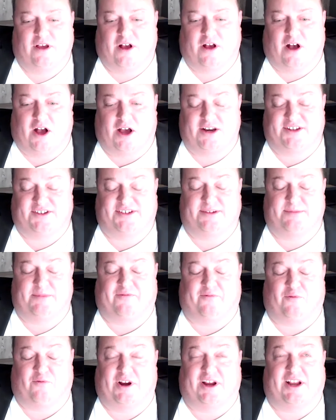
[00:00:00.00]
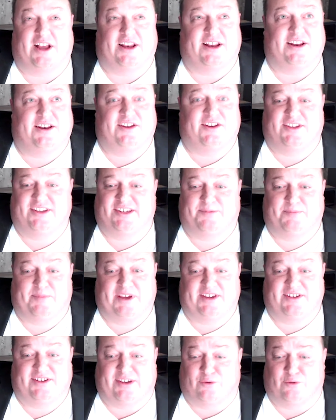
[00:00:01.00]
honestly, before I got into this
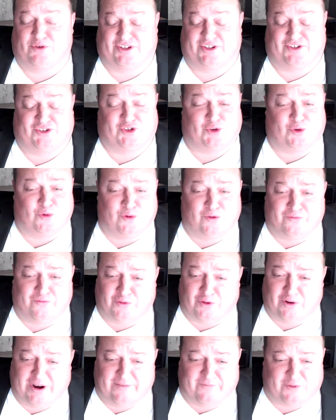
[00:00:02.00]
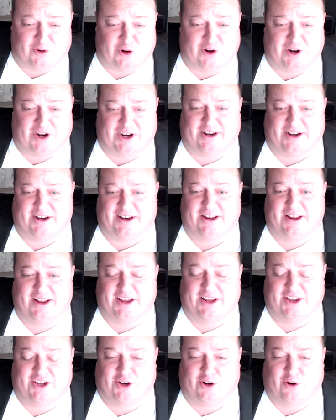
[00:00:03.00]
space, I was in school forever and,
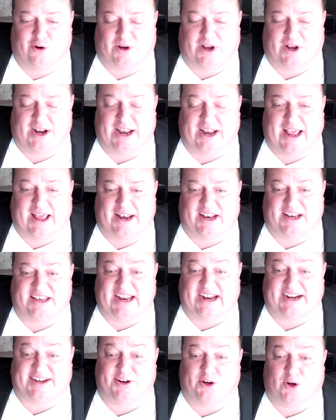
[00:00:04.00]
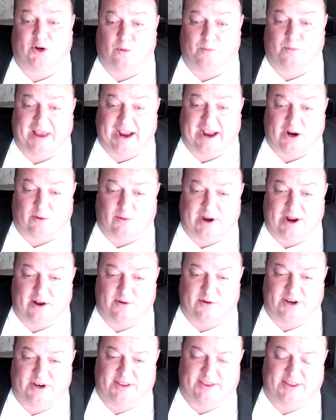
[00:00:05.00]
kind of had a technical
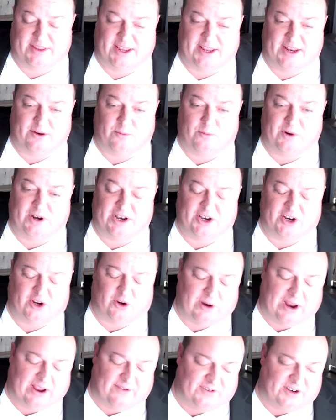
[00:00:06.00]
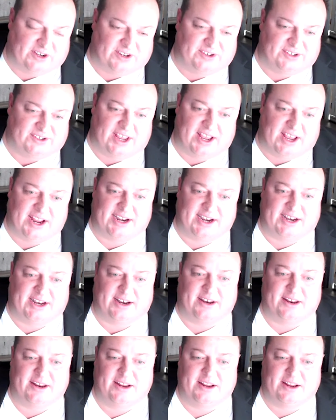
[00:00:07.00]
background and then went into graphic design
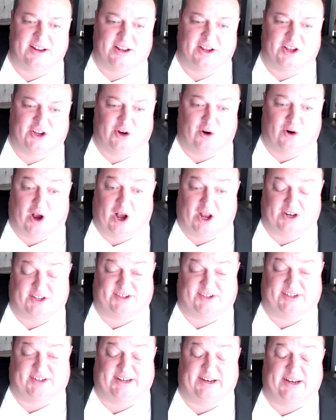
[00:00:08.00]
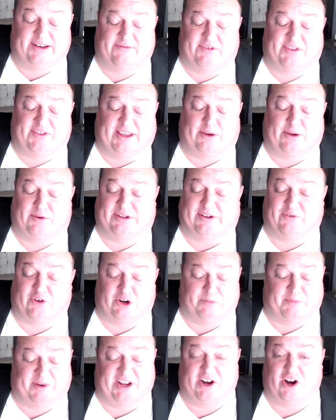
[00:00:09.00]
and, honestly didn't even think I was ever going
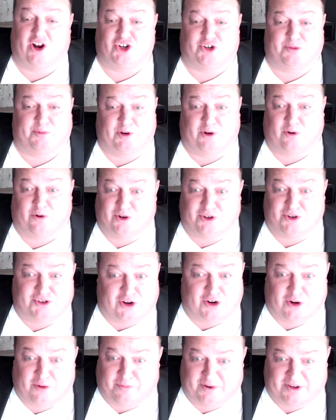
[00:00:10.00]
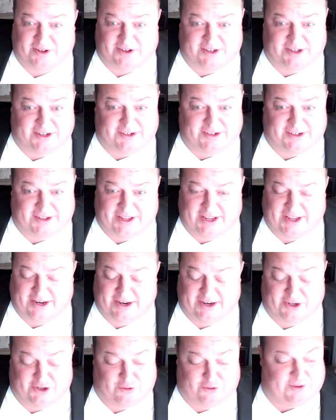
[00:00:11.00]
to be an entrepreneur and start a business. And then
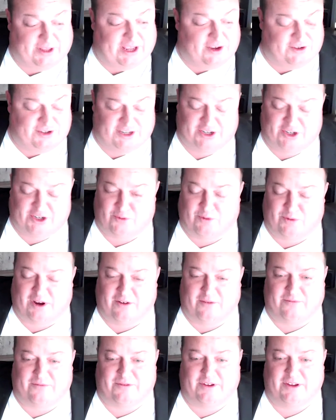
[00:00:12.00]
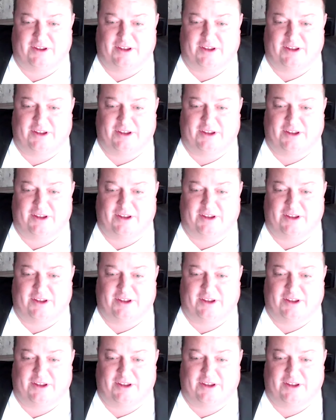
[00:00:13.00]
in 2012,